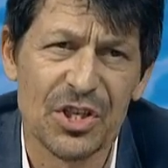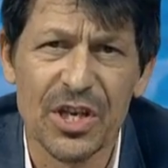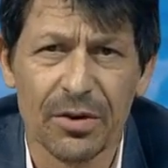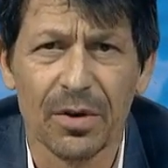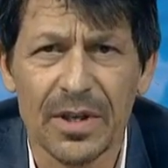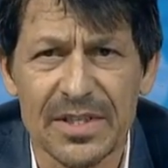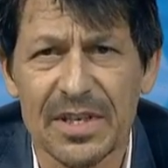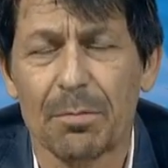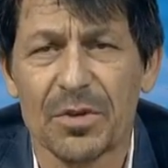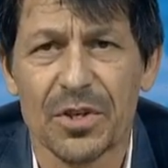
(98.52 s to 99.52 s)
general
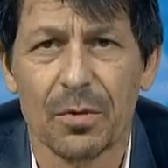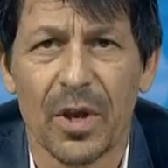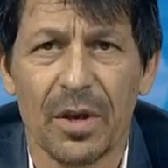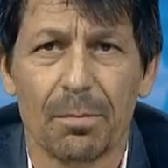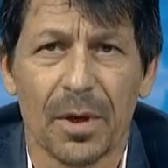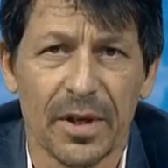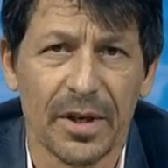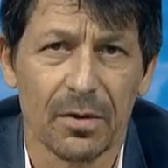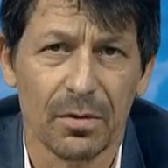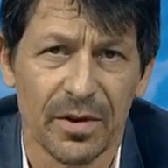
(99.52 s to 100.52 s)
assumption in
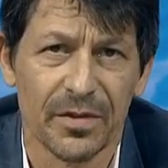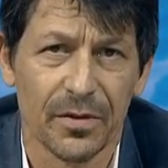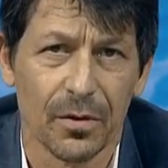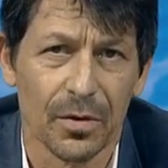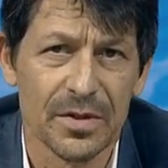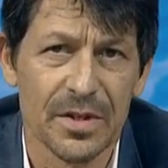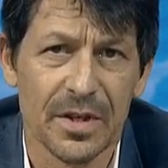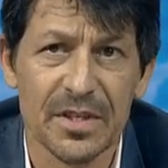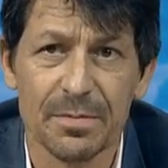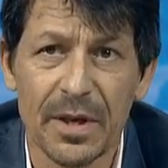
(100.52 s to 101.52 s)
political discourse
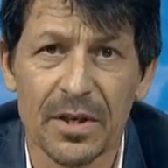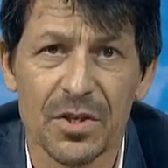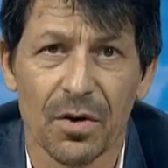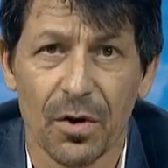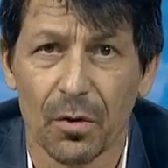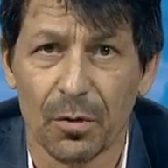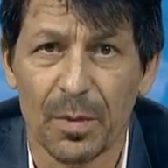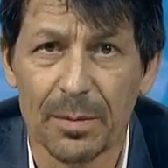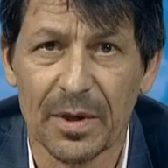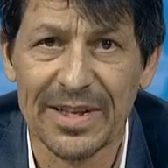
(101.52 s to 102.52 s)
that expenditure on older
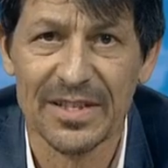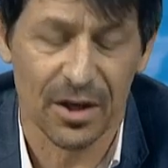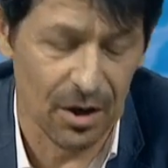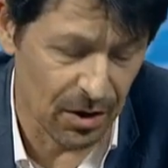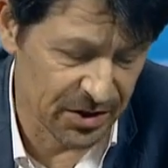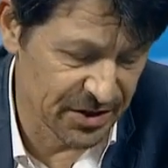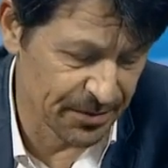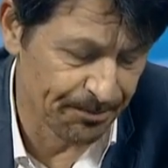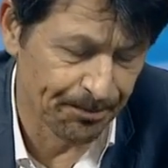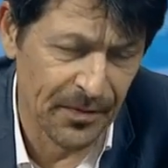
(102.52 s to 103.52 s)
people is a
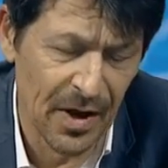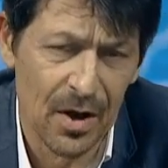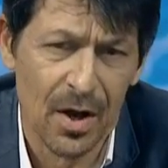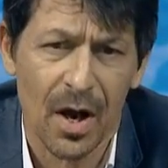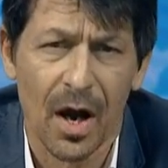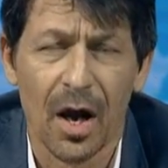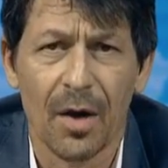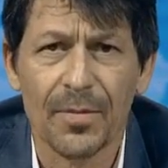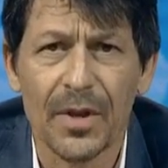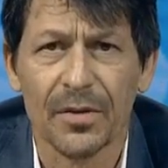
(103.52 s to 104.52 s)
cost.
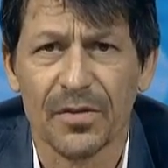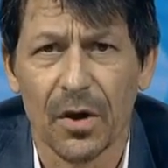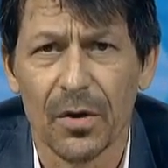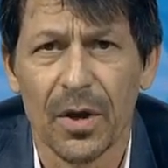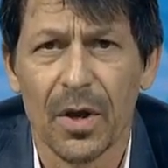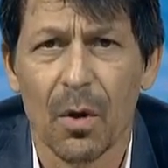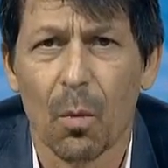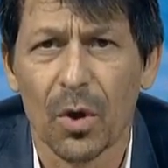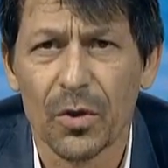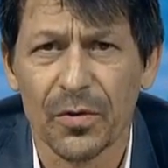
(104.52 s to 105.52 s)
So
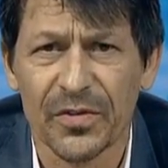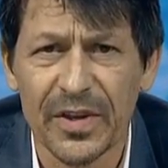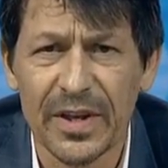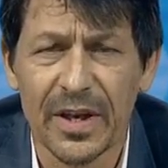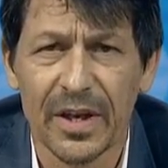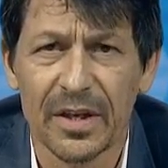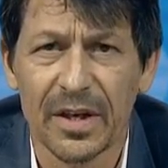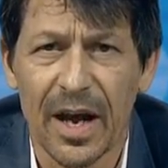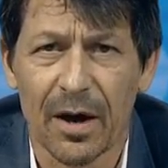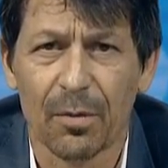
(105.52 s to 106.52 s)
what you'll see
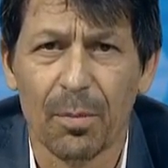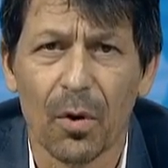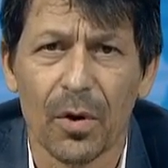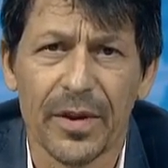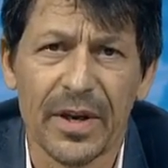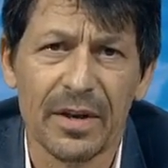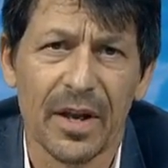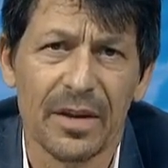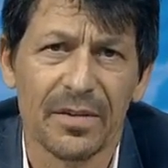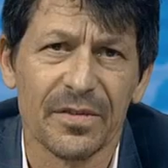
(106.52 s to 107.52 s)
in our report that
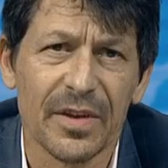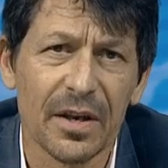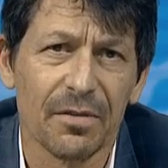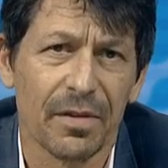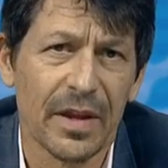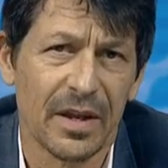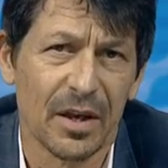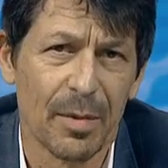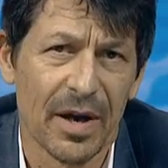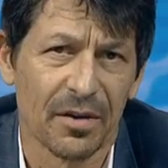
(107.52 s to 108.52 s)
instead of
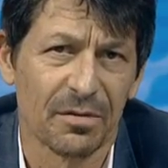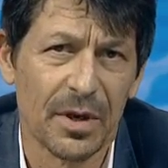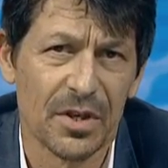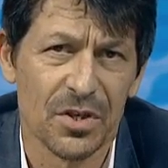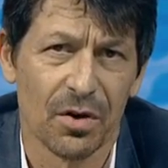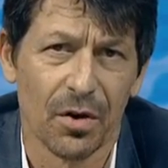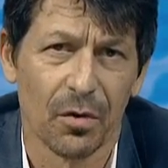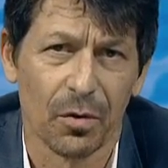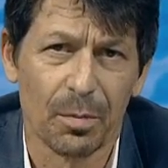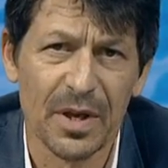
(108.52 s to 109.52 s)
thinking about expenditure on
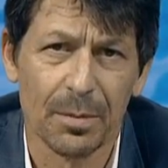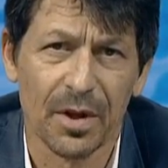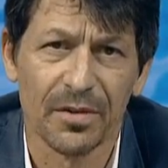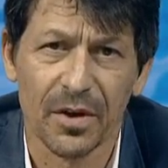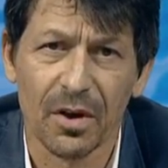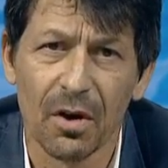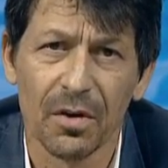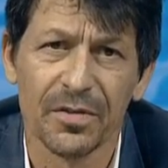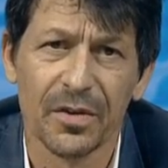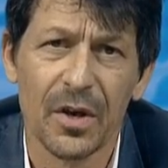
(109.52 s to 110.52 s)
older people as a
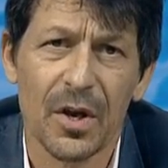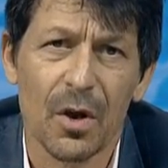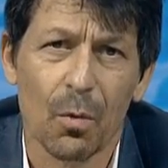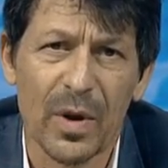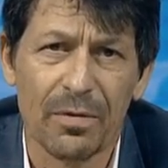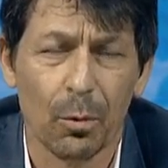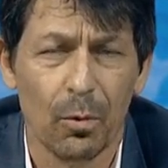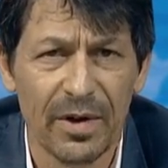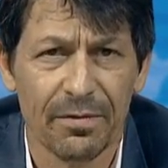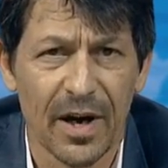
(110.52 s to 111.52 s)
cost, we
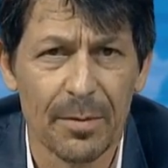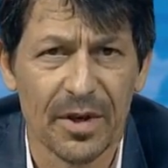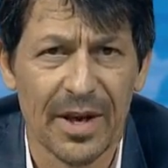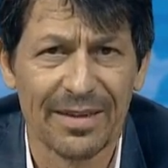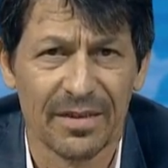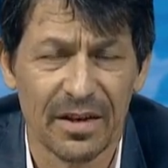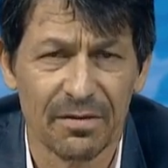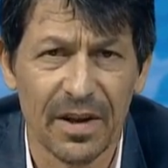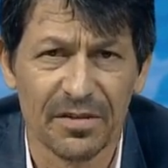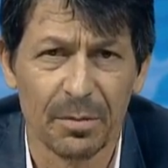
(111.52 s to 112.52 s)
reframe it as an
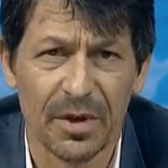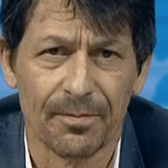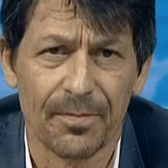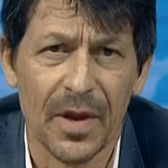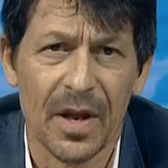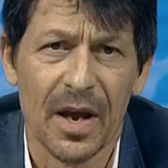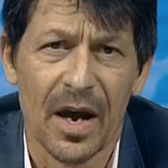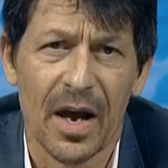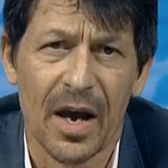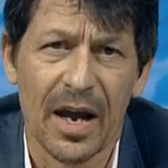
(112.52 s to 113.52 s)
investment.
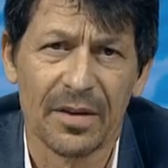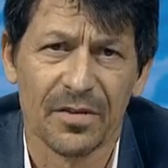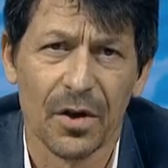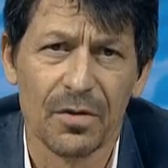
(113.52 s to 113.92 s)
And so